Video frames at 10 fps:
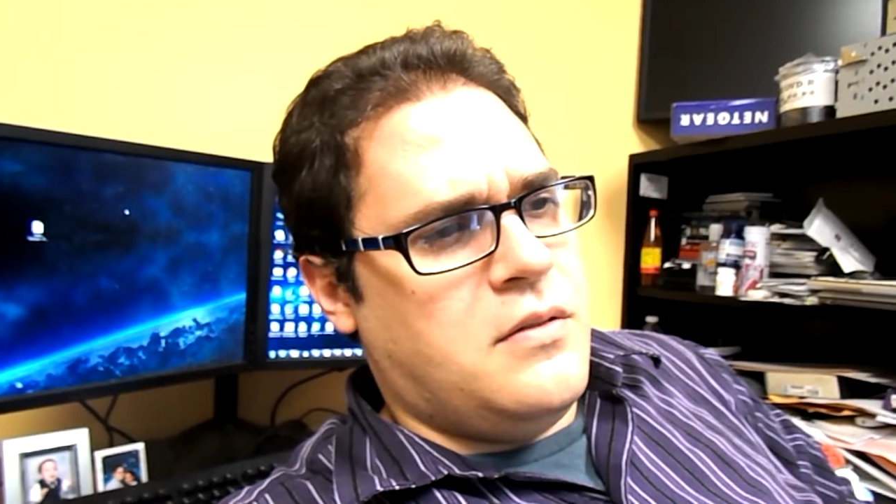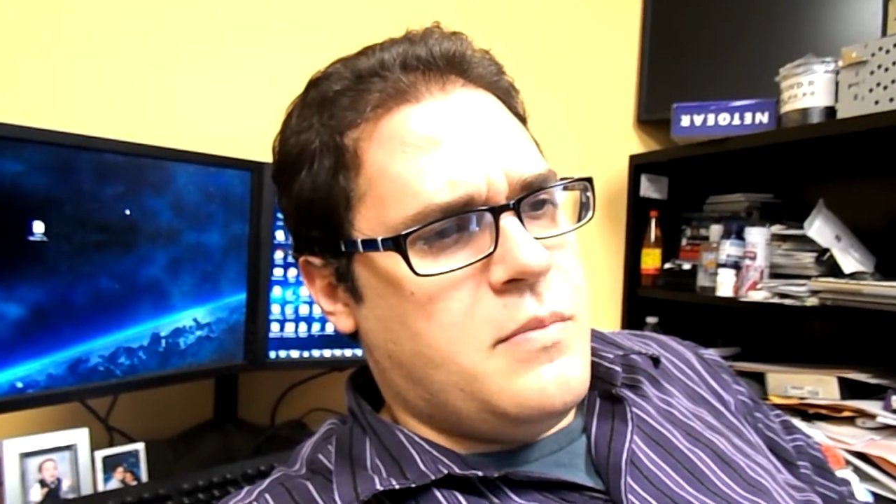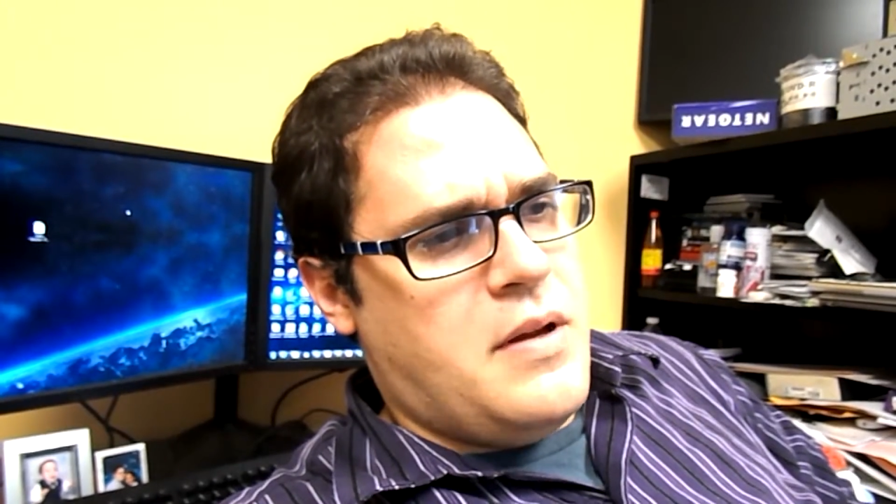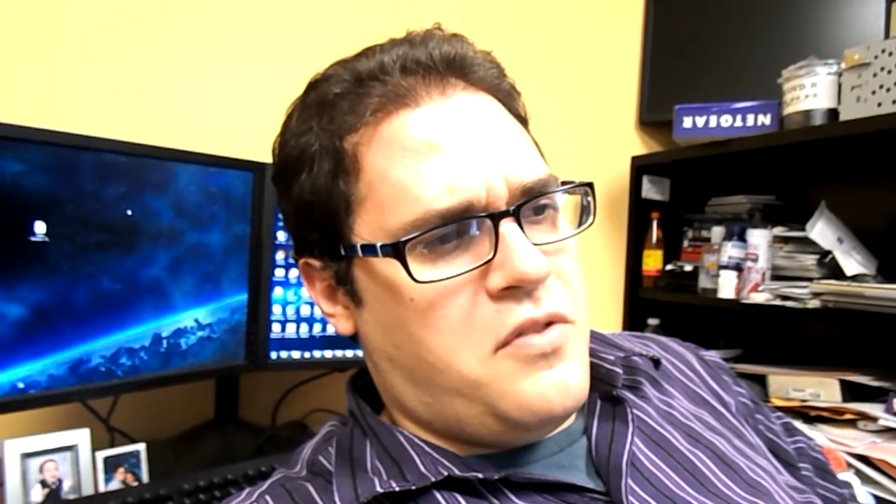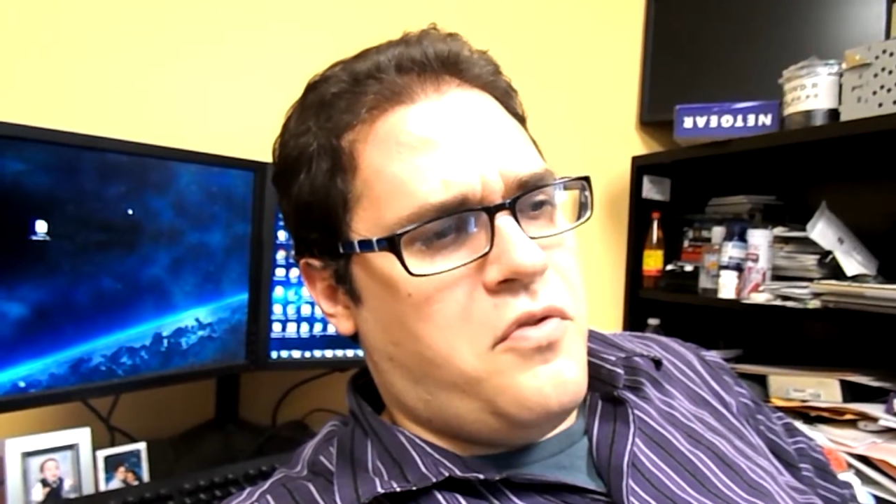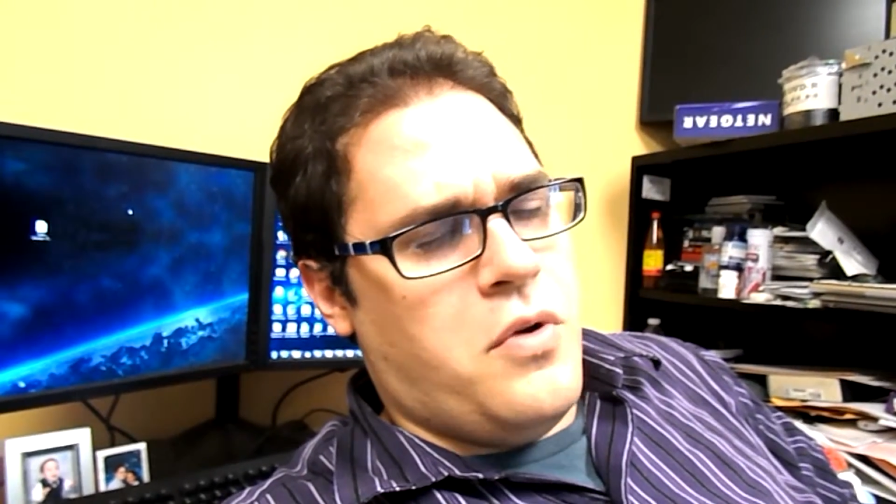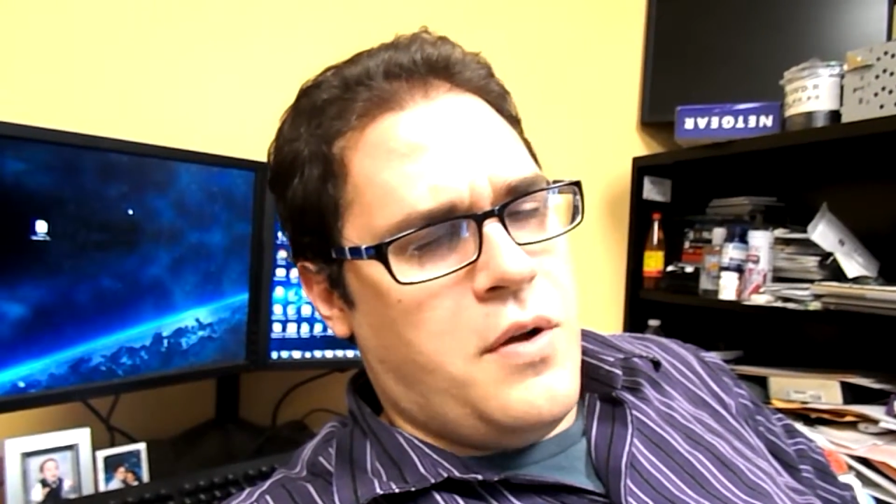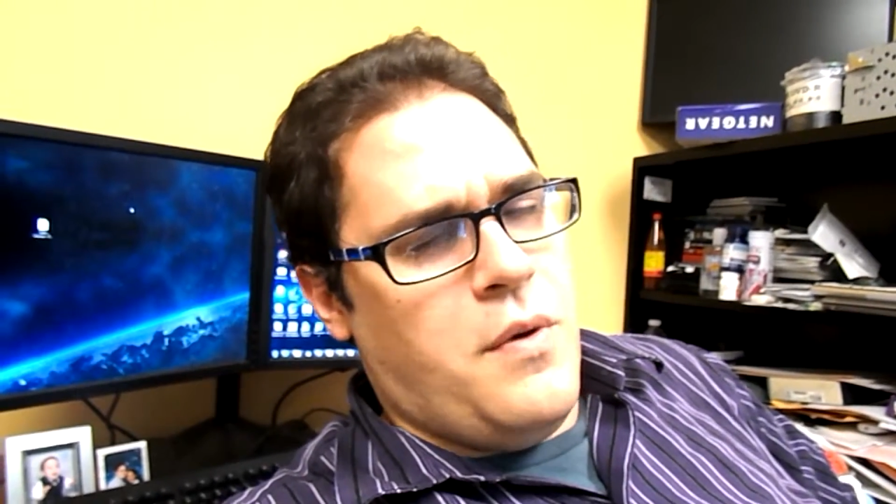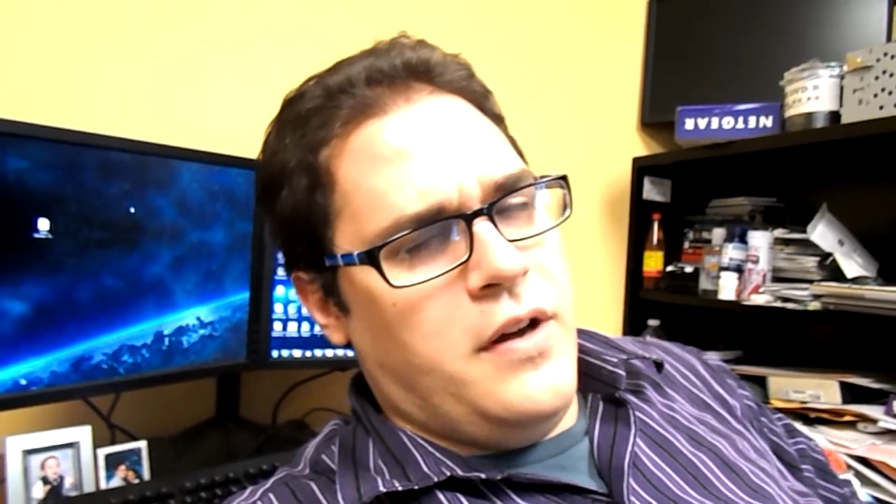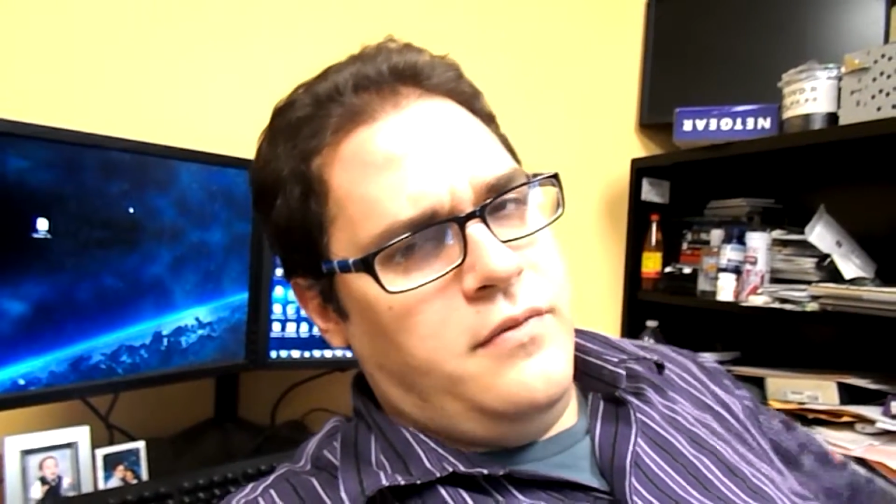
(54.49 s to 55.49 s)
about a
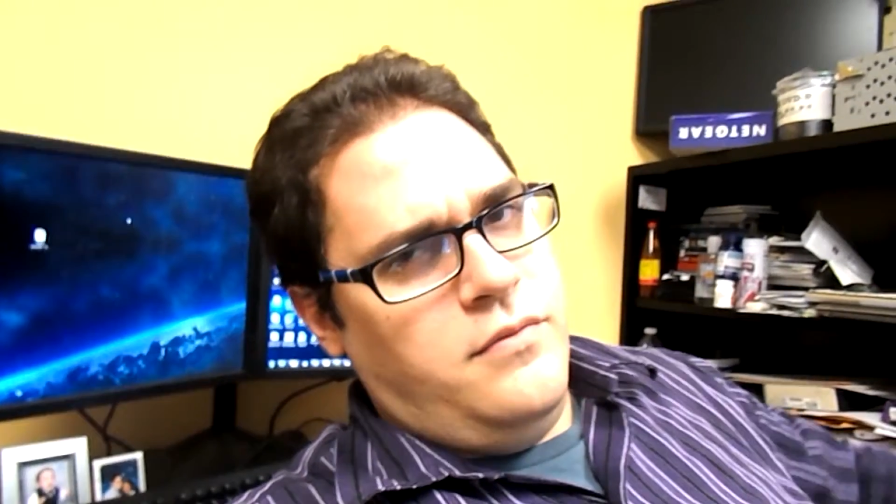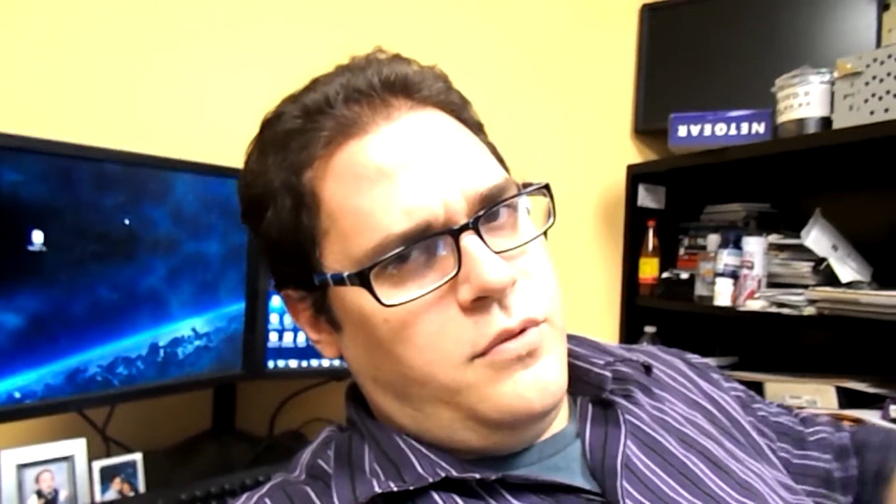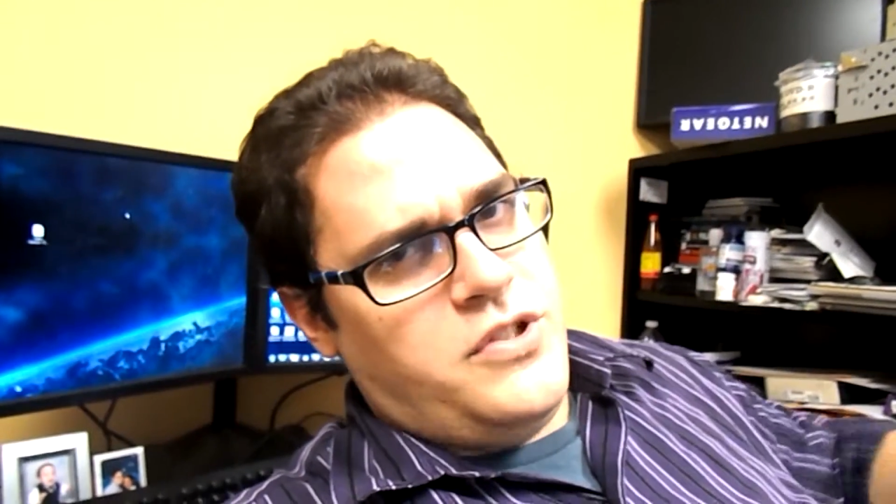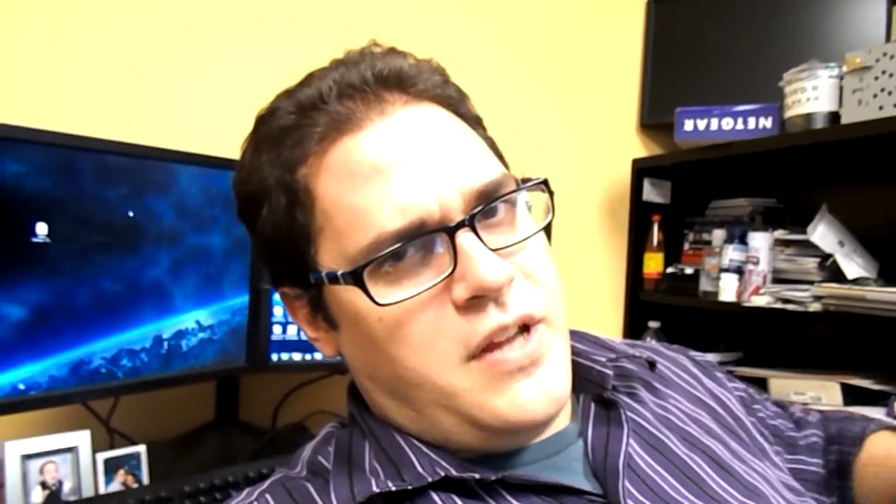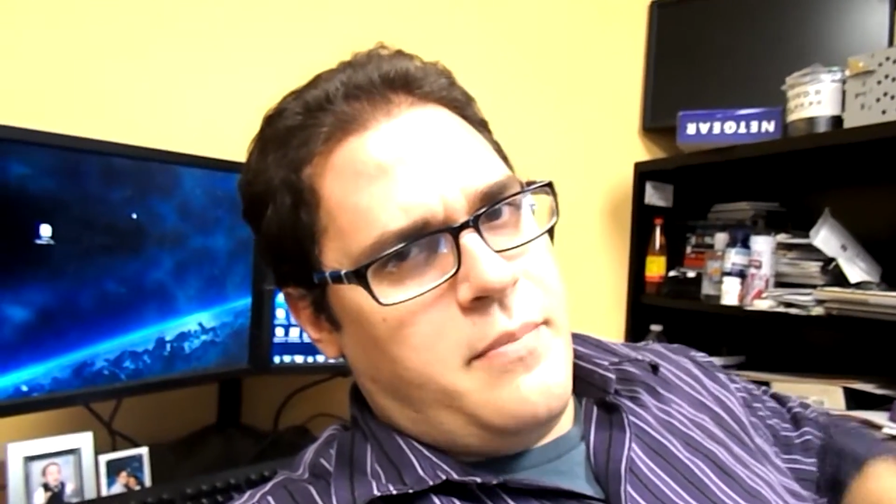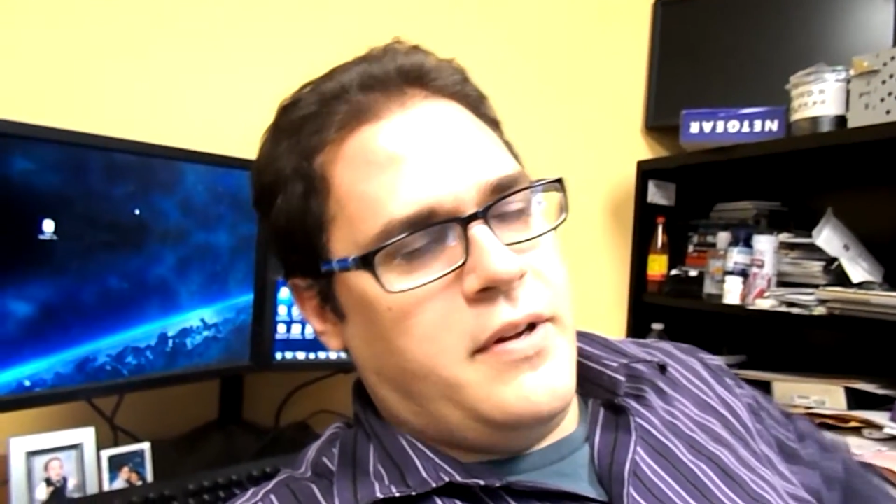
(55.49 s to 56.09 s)
41, we'll say.